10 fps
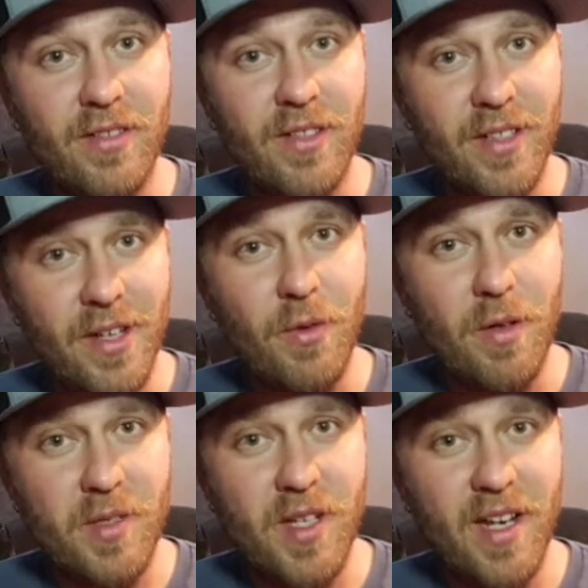Get what
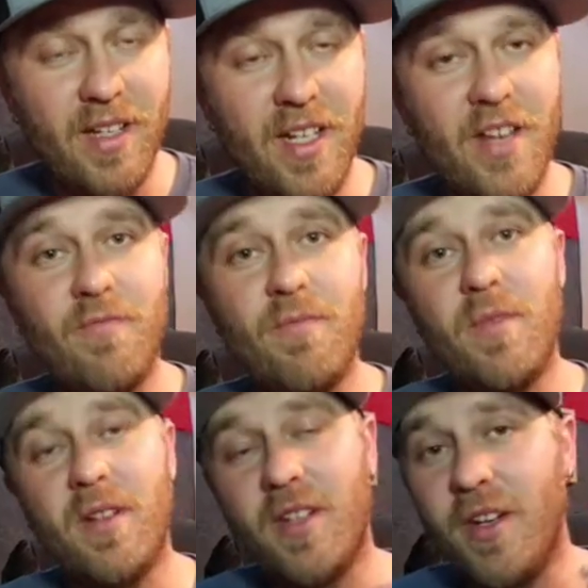I'm saying?
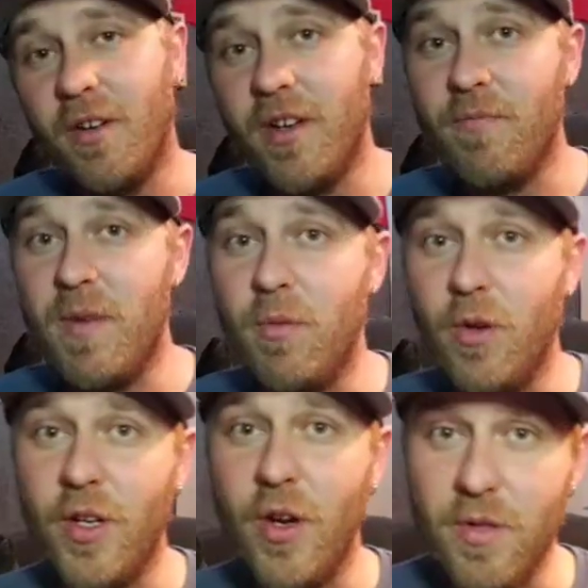If people are
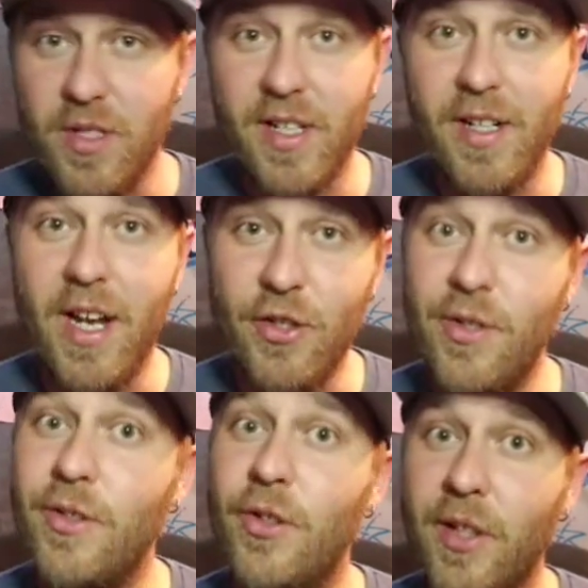noticing and actually
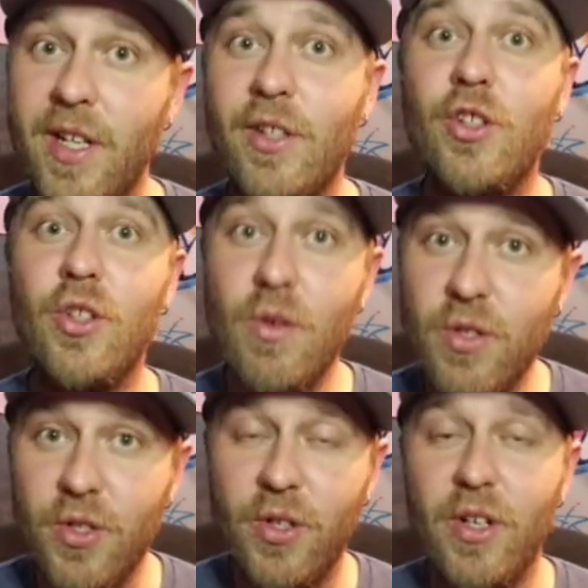looking
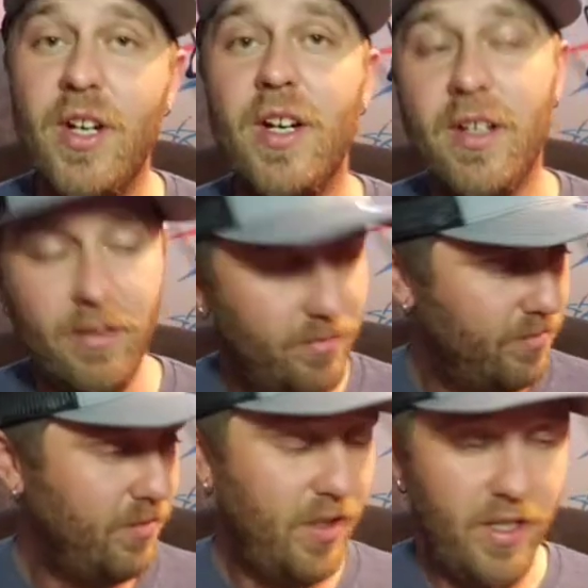closer
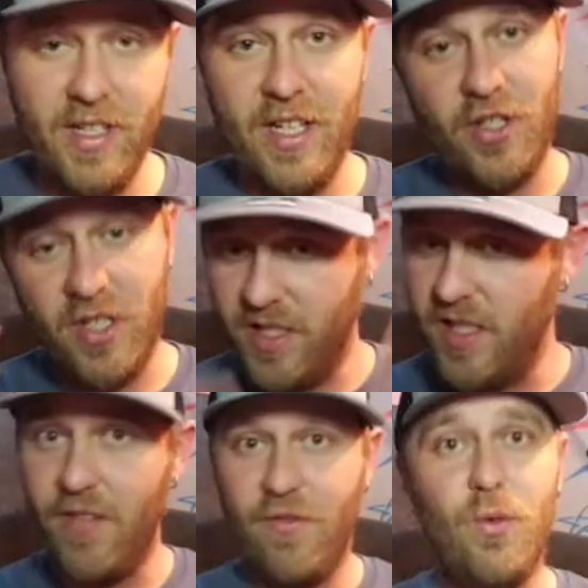than just
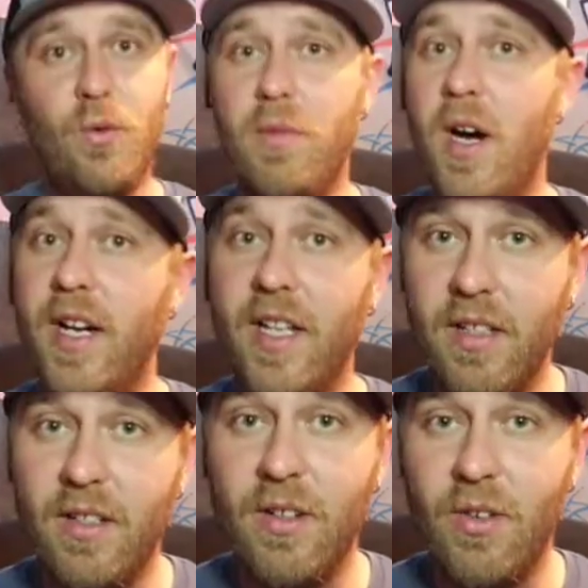the full body
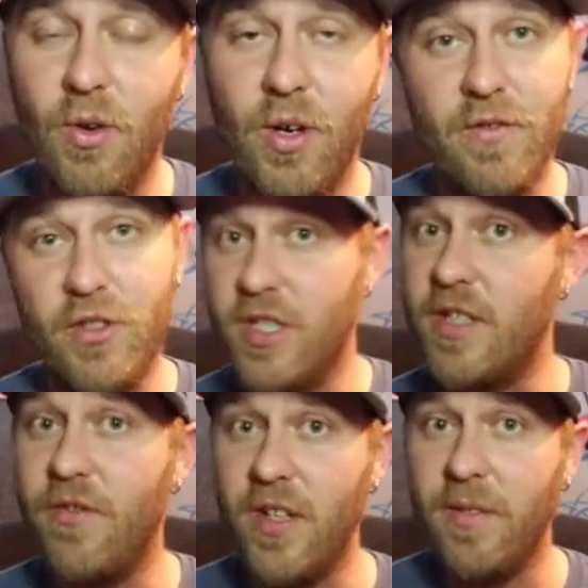or even just the
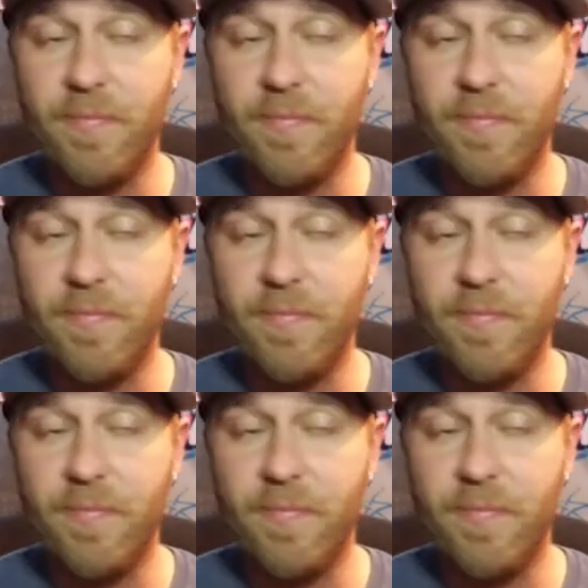feet.